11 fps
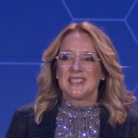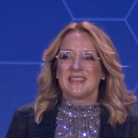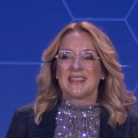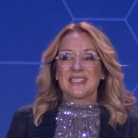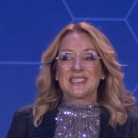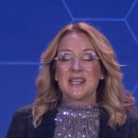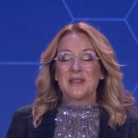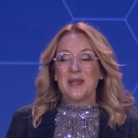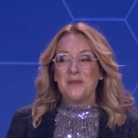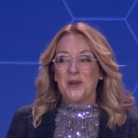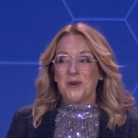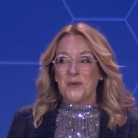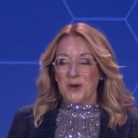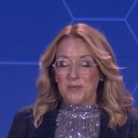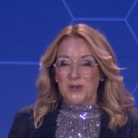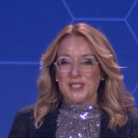Let's let them know
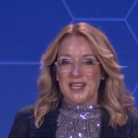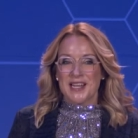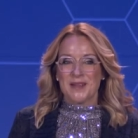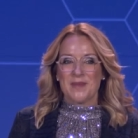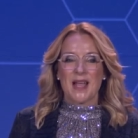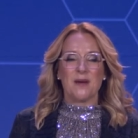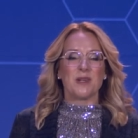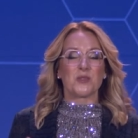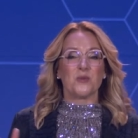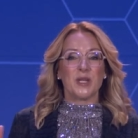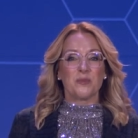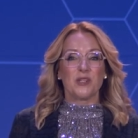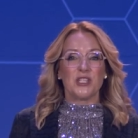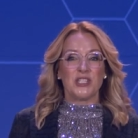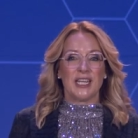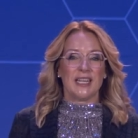one more time how much we
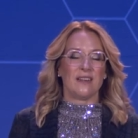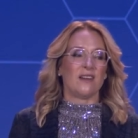appreciate